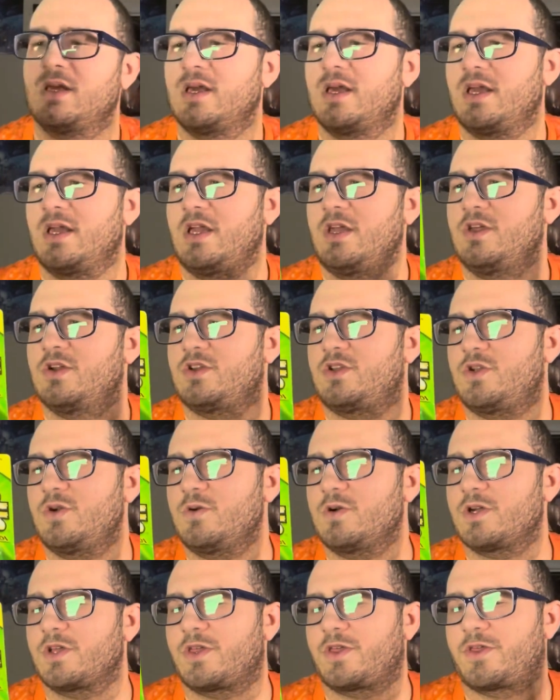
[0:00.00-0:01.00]
either 2
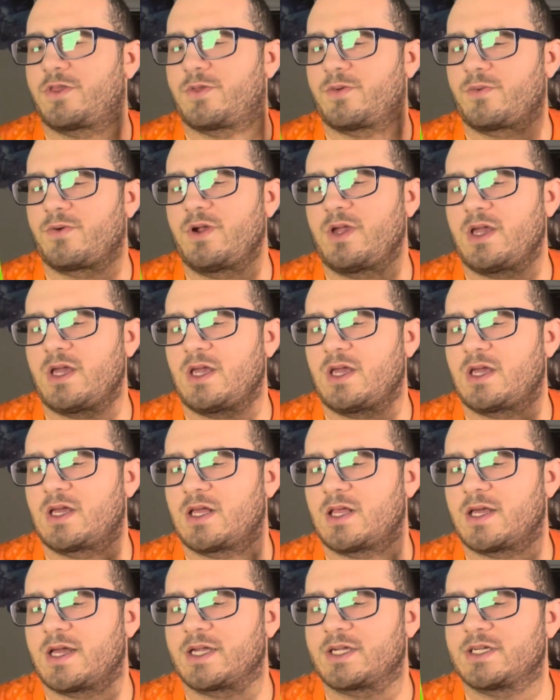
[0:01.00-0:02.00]
or 3
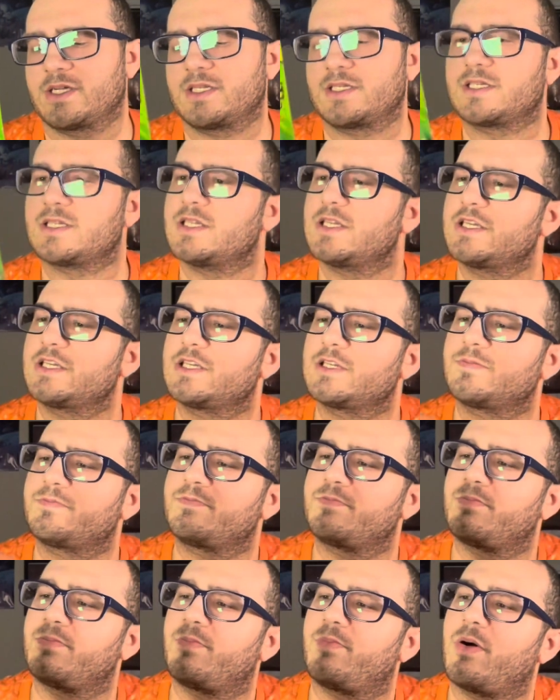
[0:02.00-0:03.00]
collections, and this
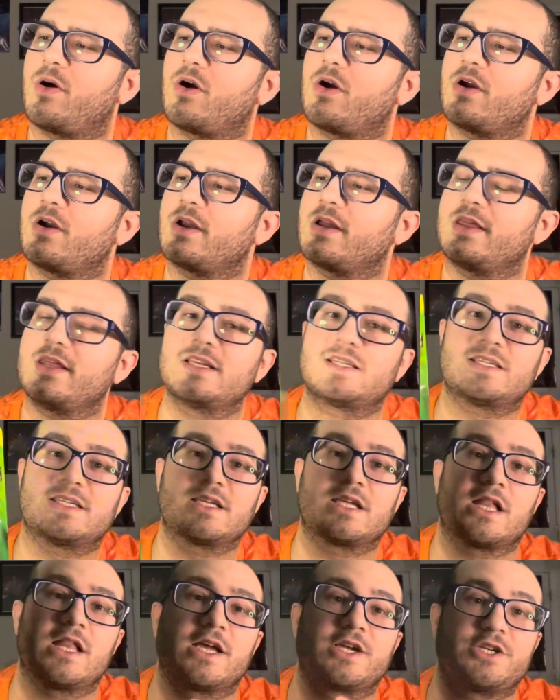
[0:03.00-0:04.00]
is
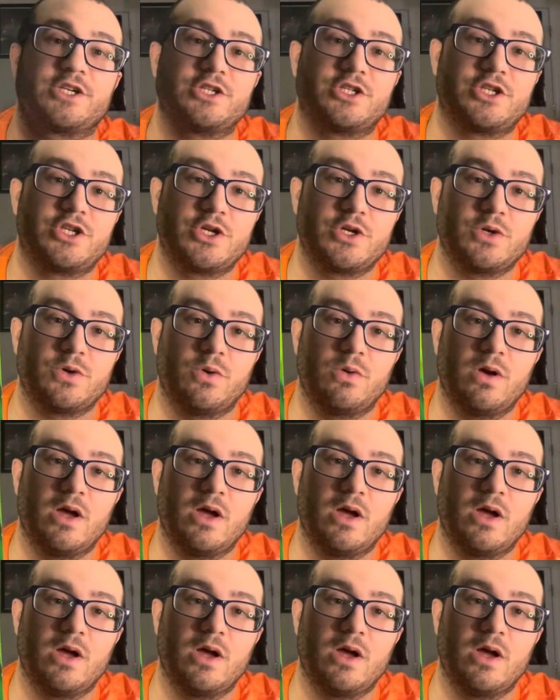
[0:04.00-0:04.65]
collection 2,